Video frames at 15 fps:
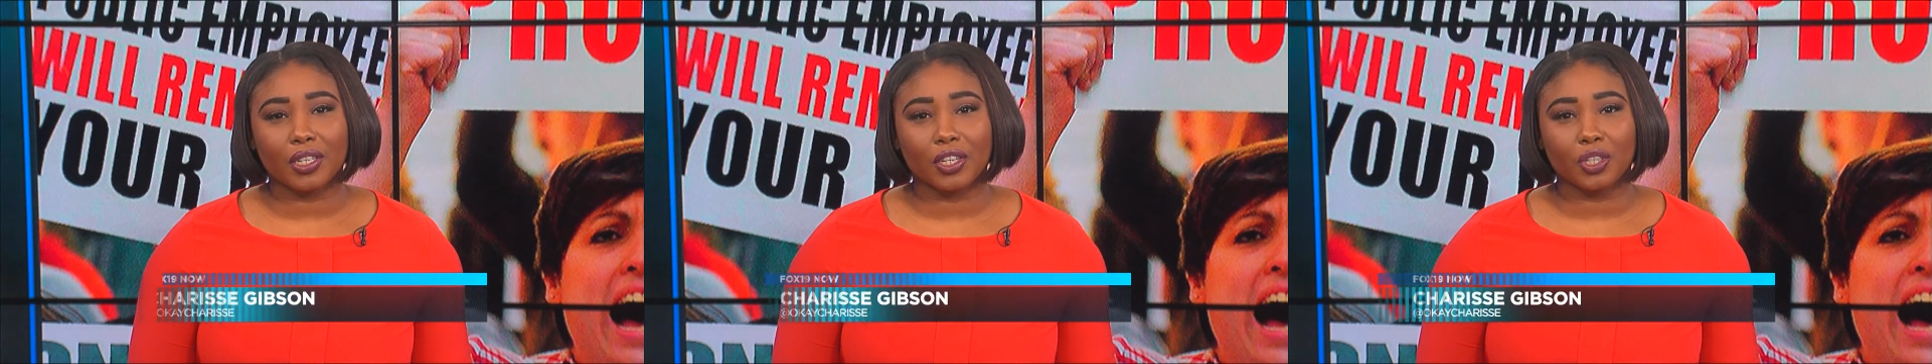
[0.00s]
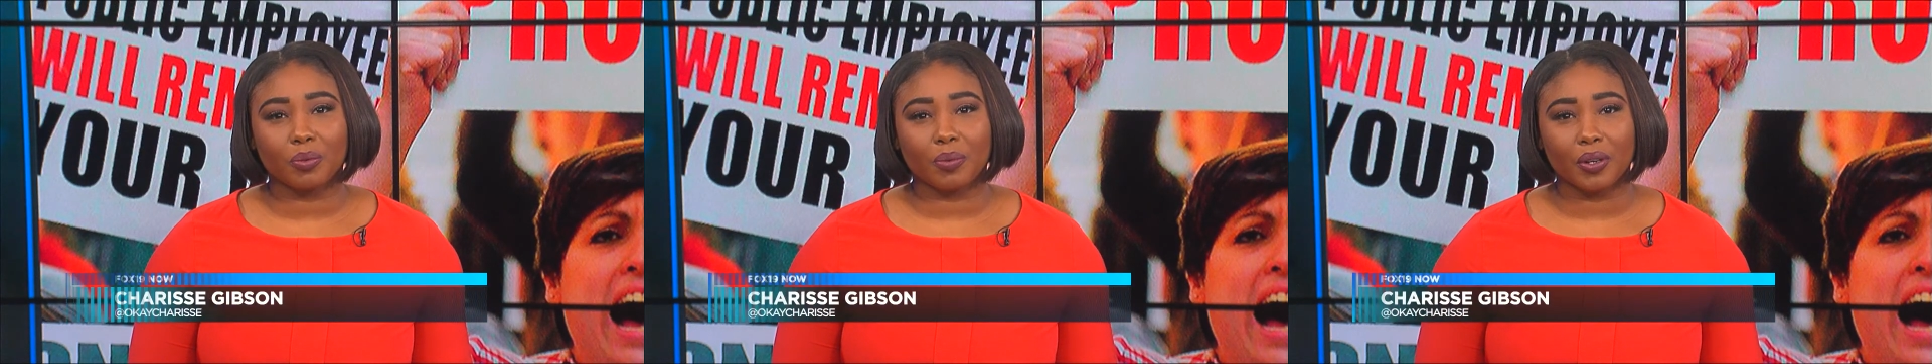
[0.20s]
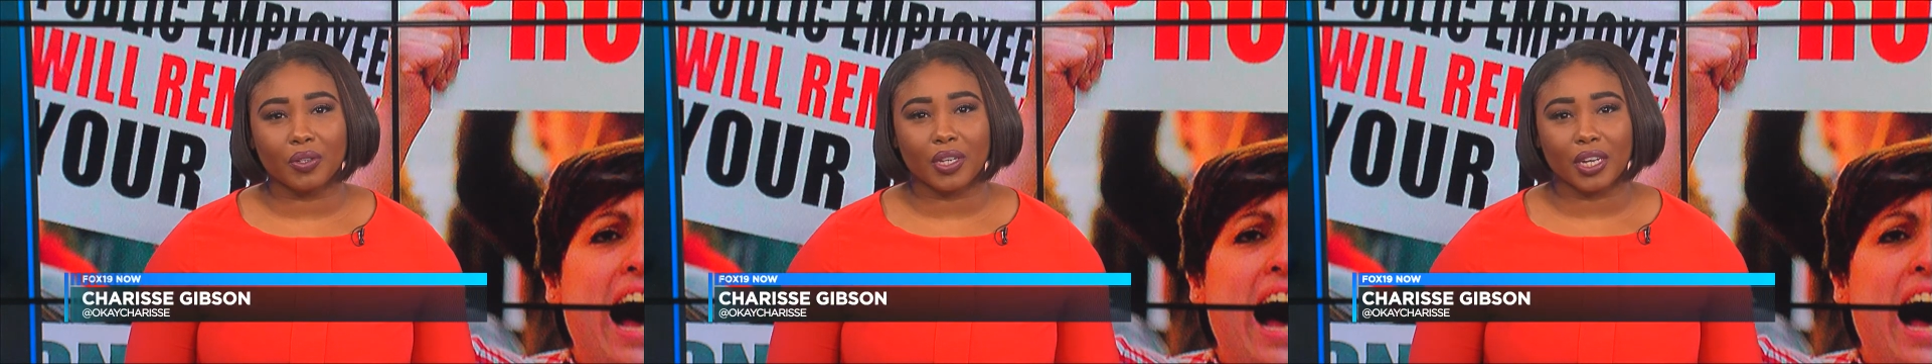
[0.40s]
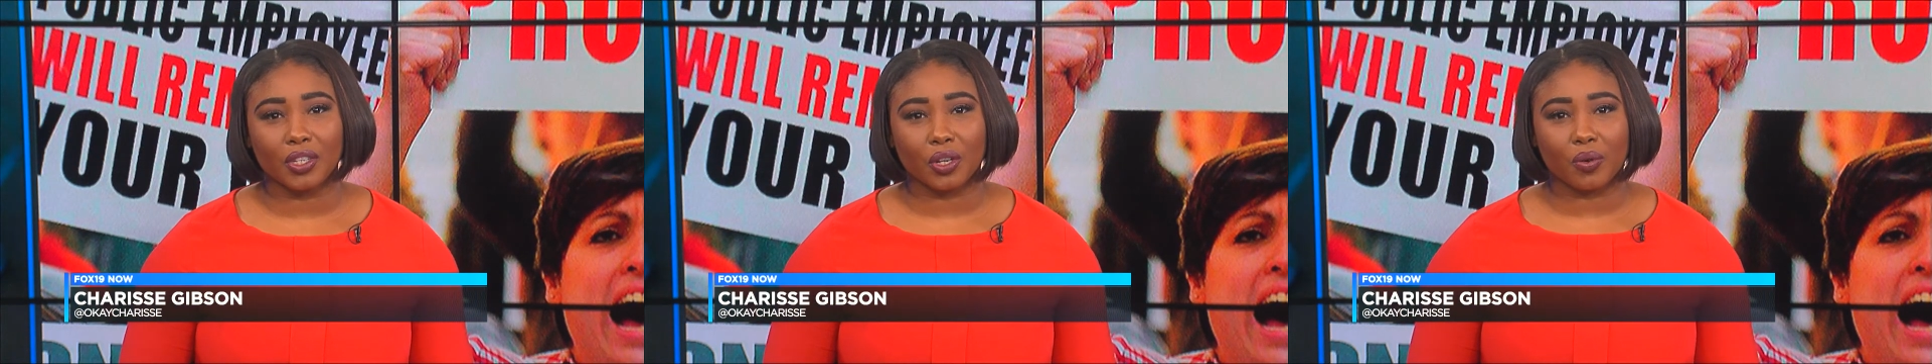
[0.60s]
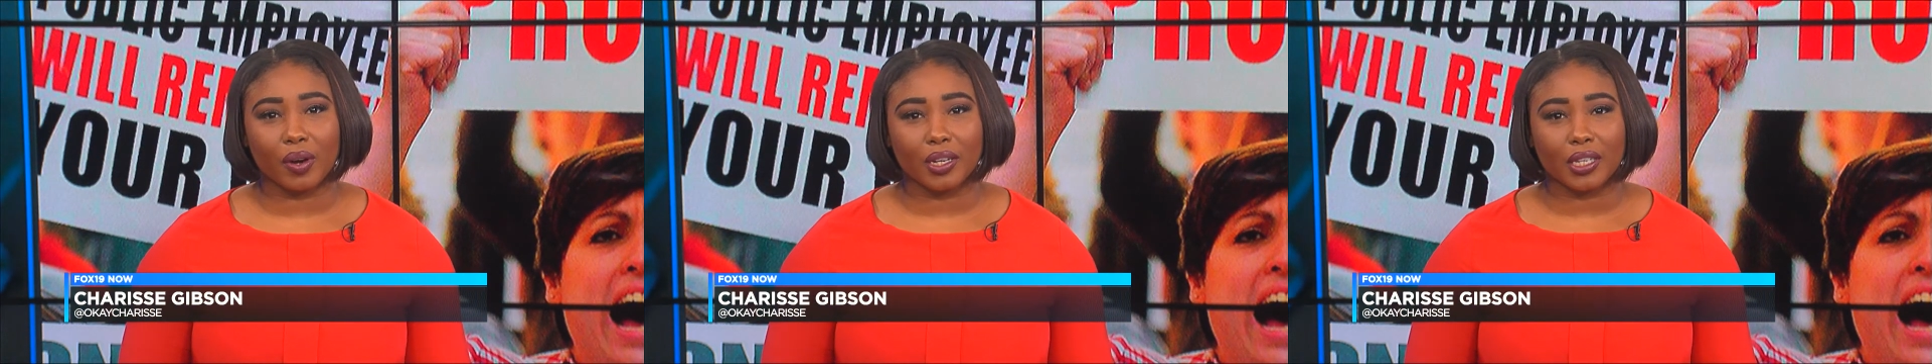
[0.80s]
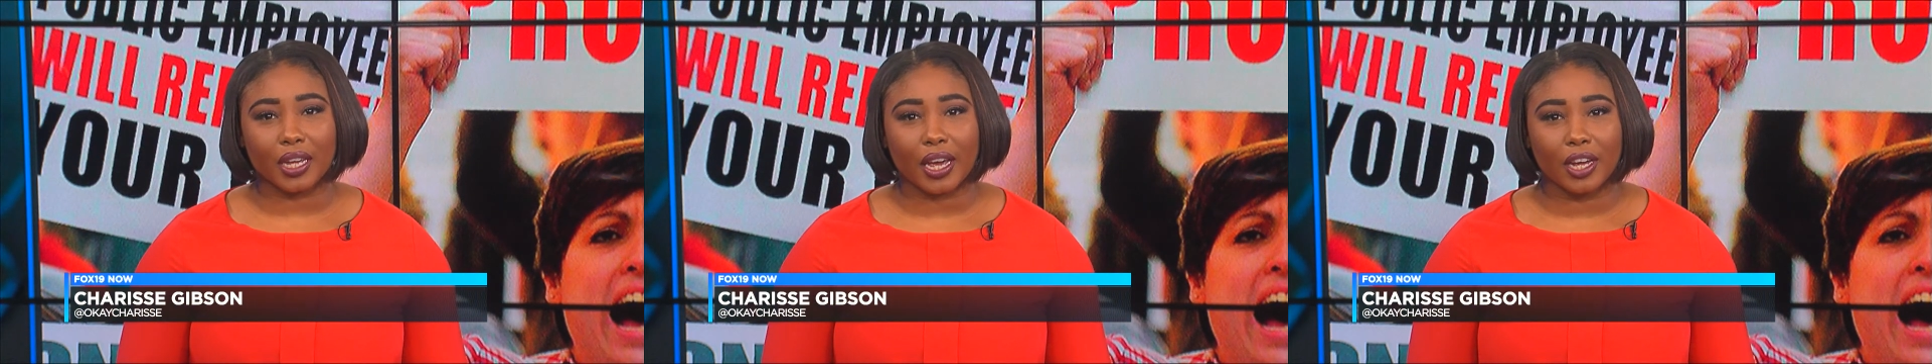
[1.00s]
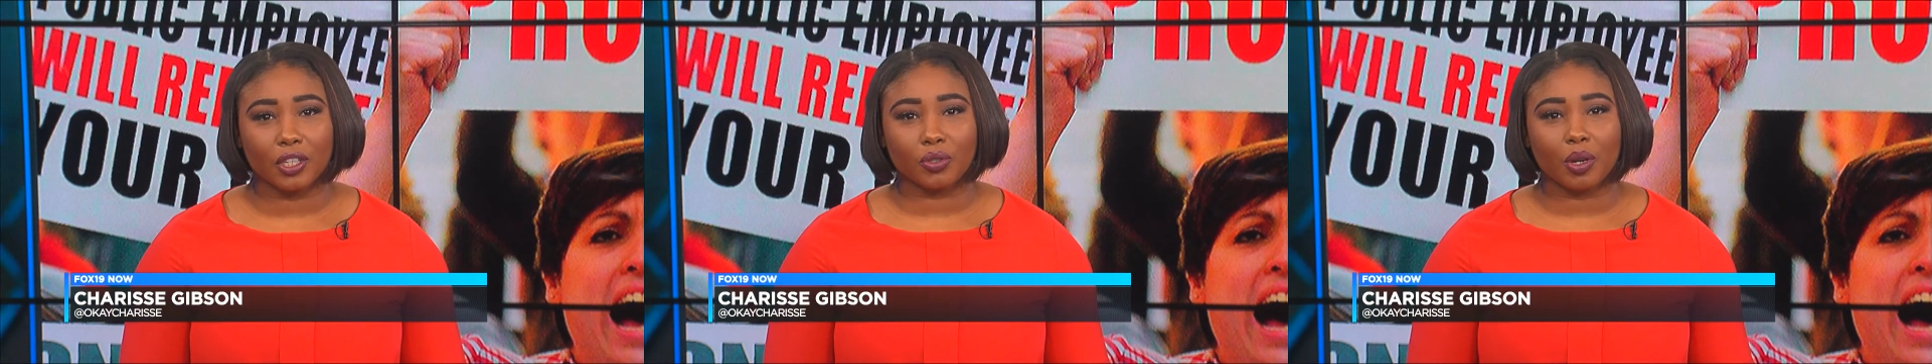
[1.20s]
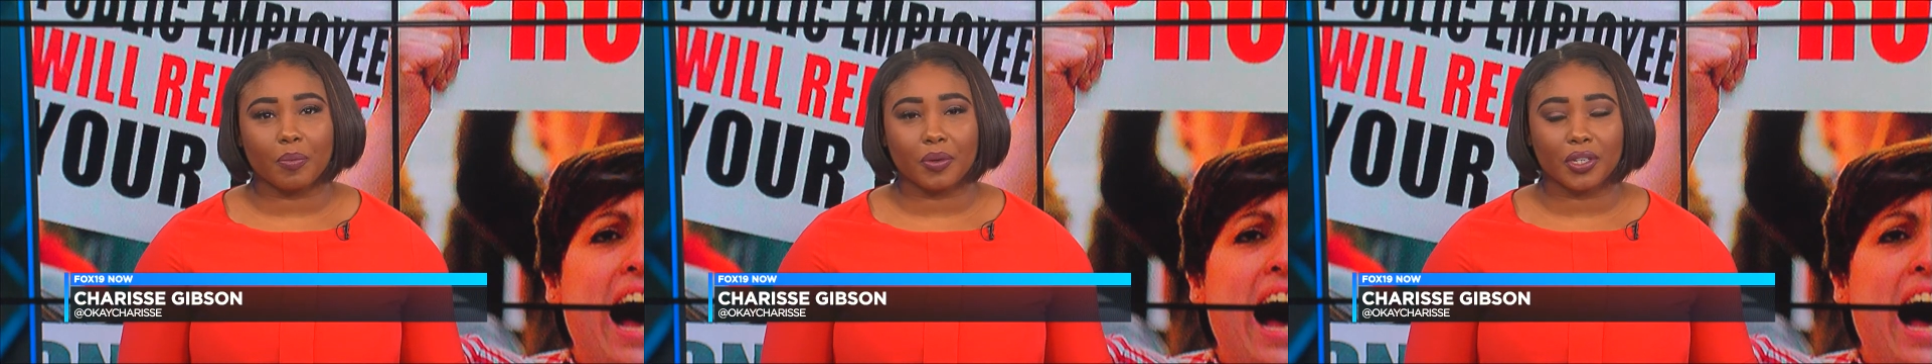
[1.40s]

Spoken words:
teacher protest across the country,